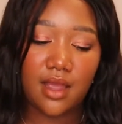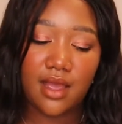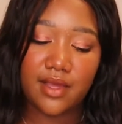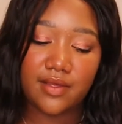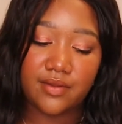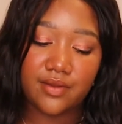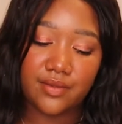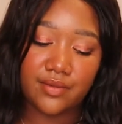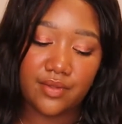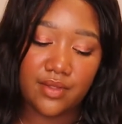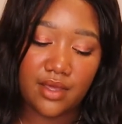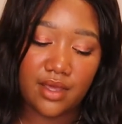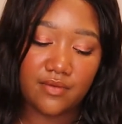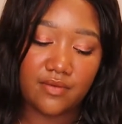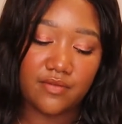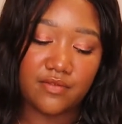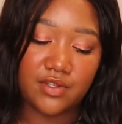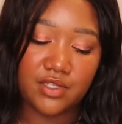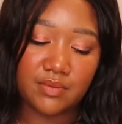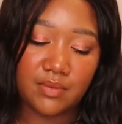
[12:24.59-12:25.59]
I don't think I've
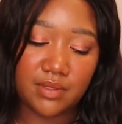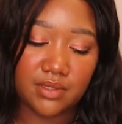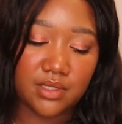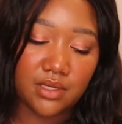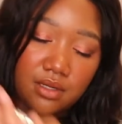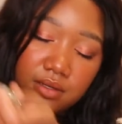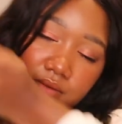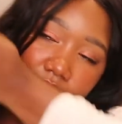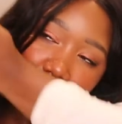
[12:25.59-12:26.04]
ever smelt it